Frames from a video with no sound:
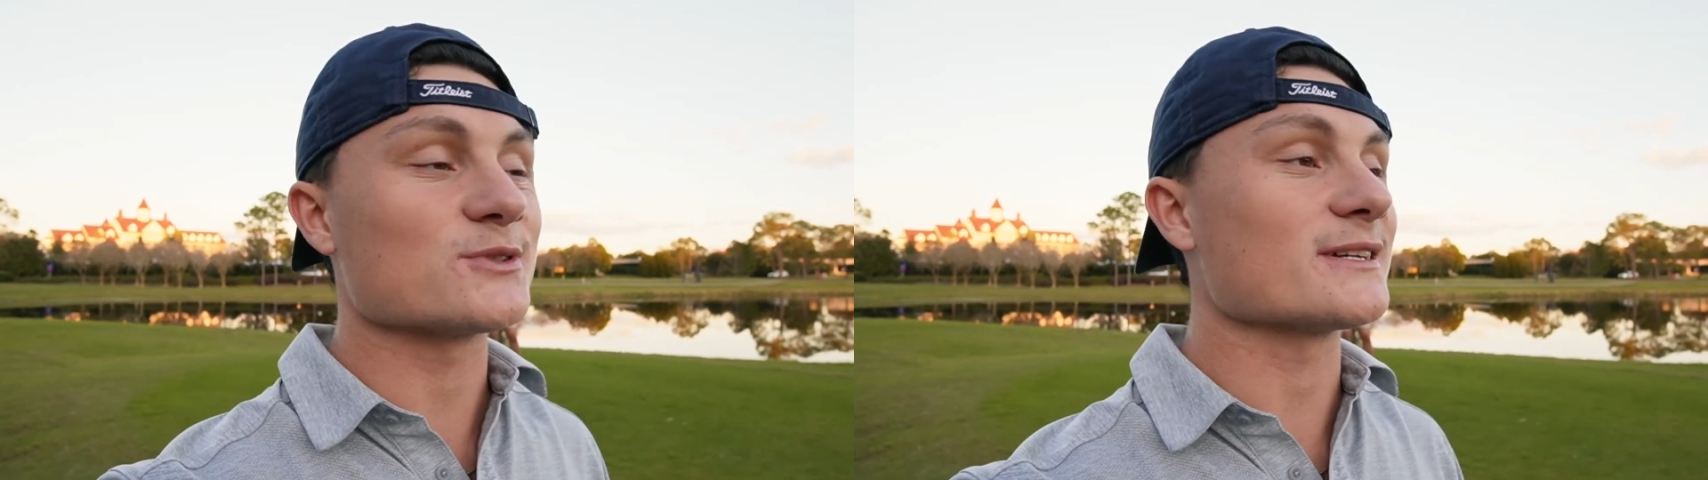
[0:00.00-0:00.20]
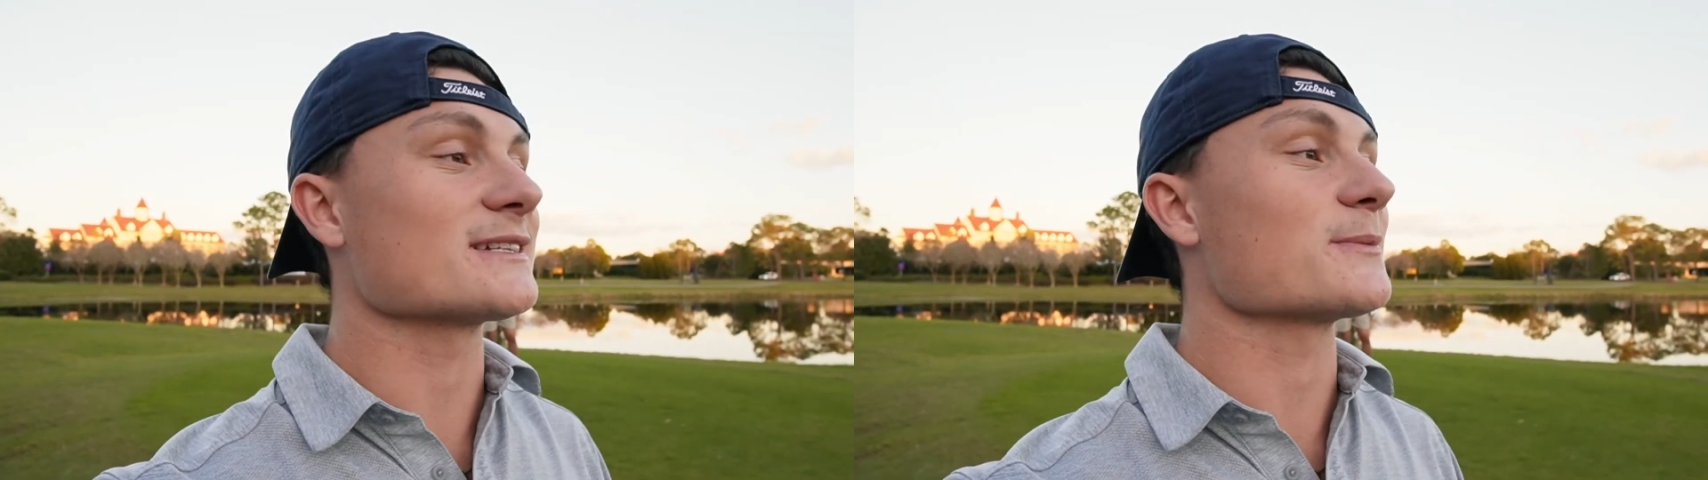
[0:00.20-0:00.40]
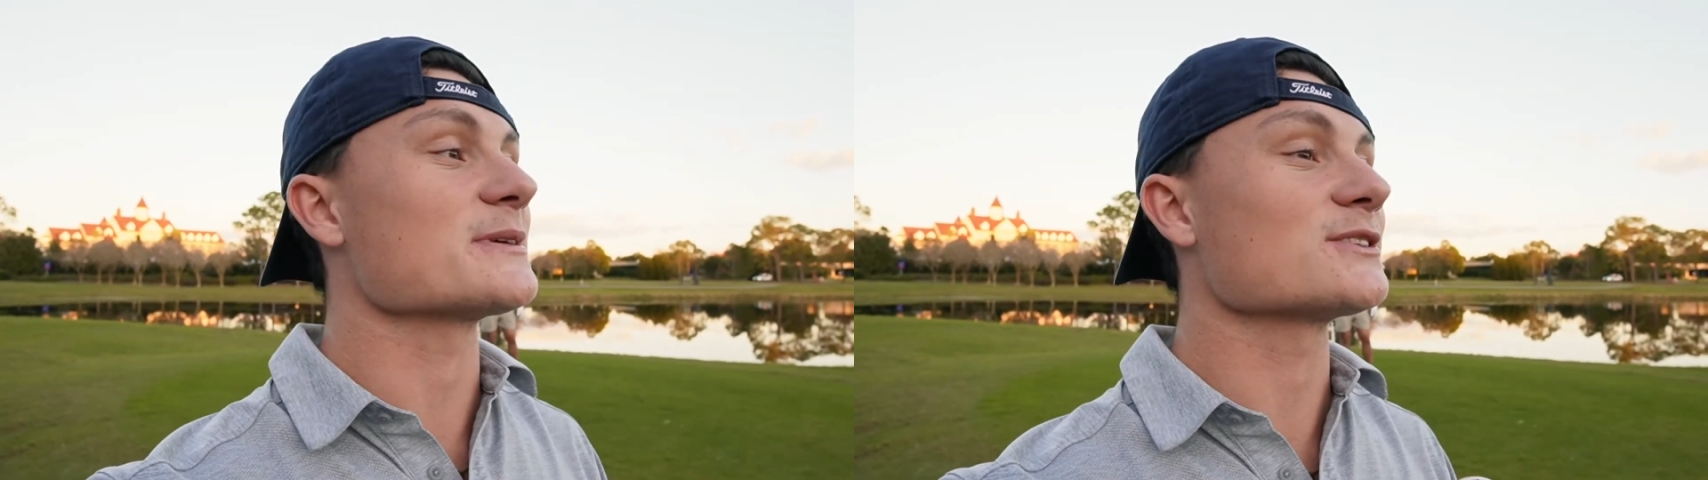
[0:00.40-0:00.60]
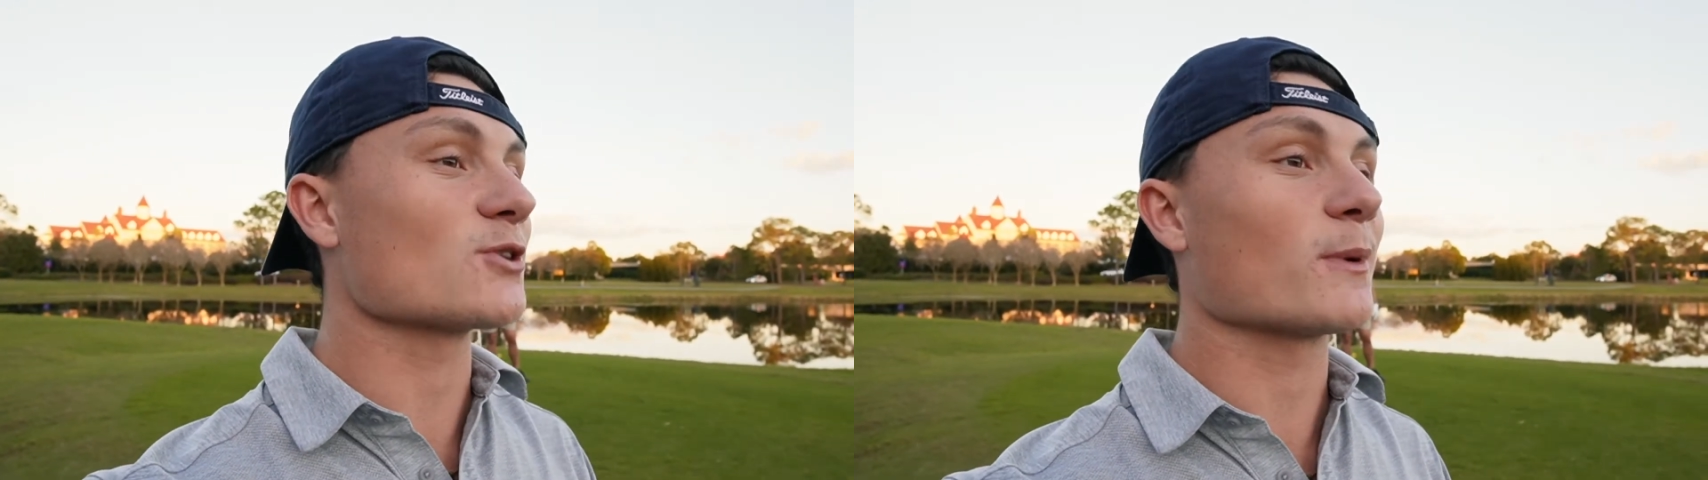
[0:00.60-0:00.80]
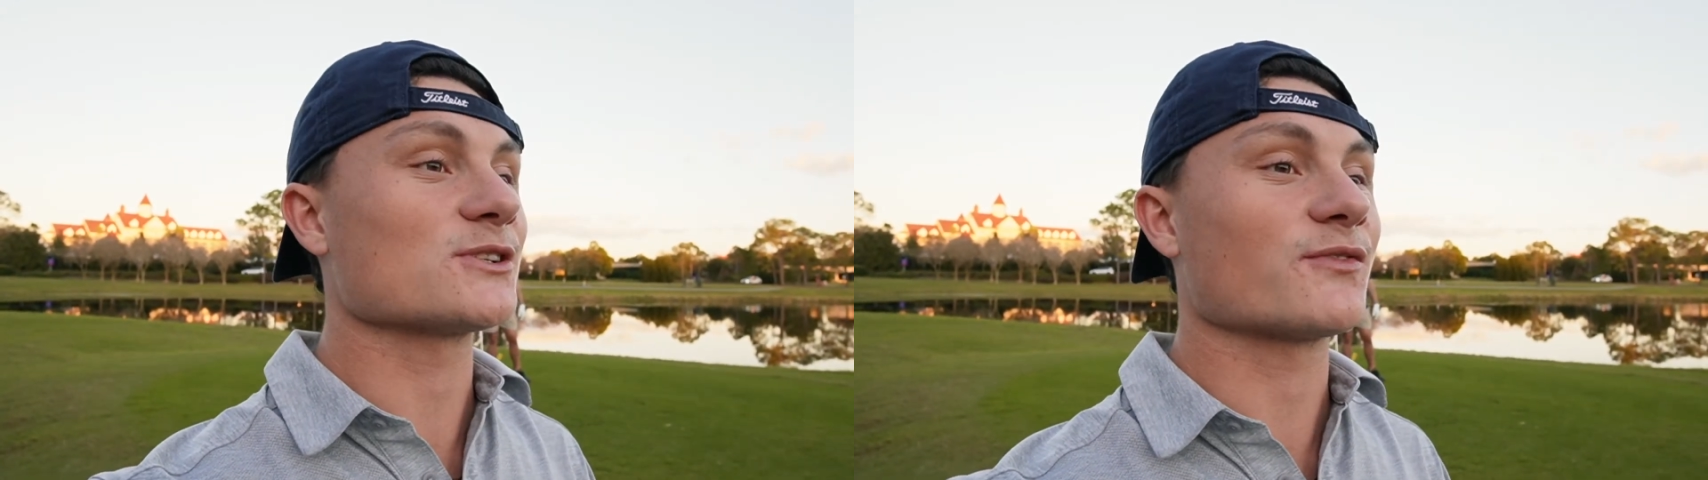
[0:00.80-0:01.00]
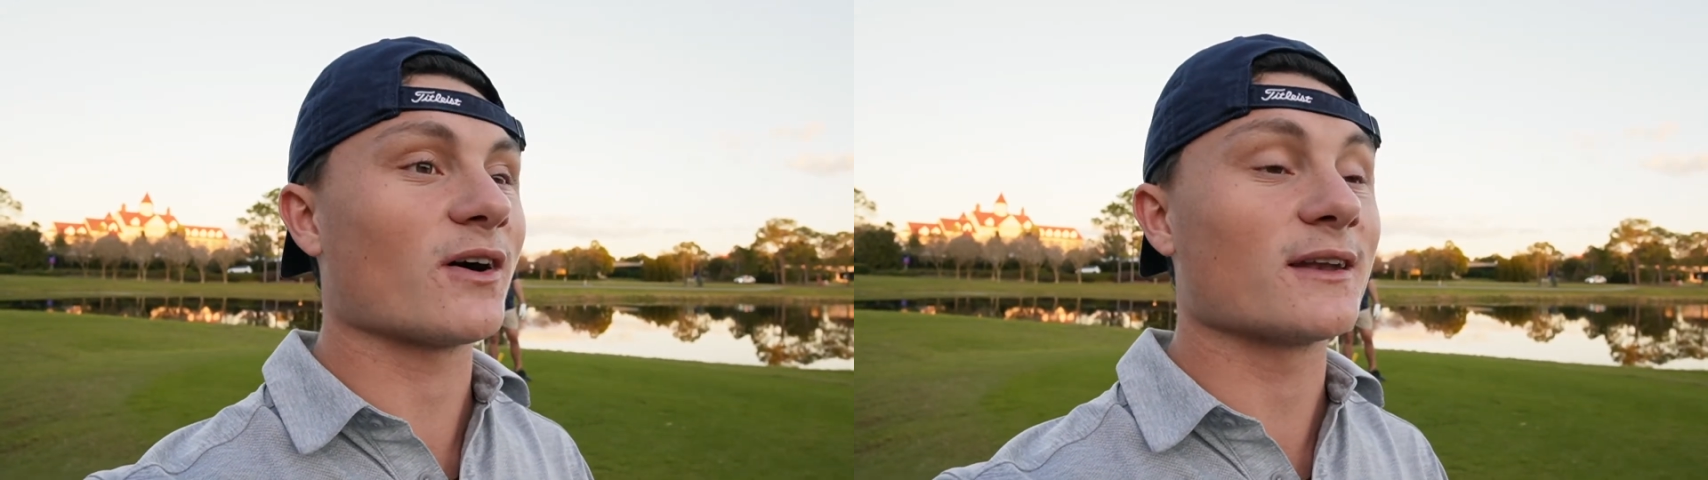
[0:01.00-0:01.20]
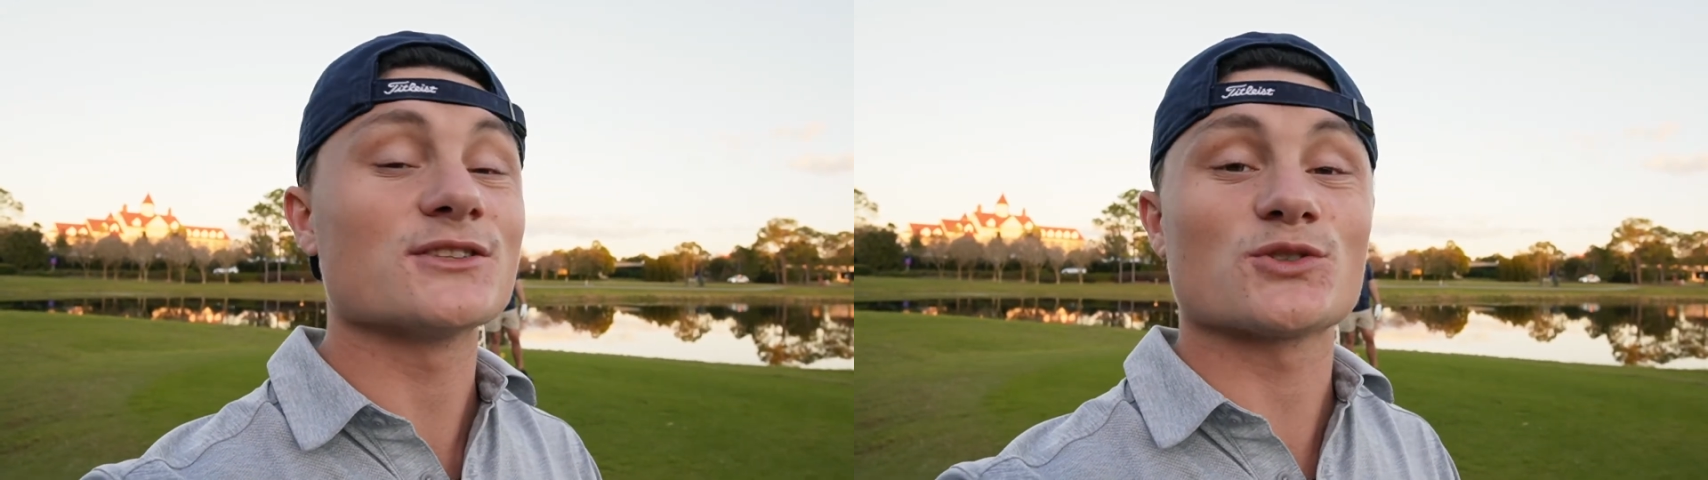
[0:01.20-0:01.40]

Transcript: It is gonna be so much fun.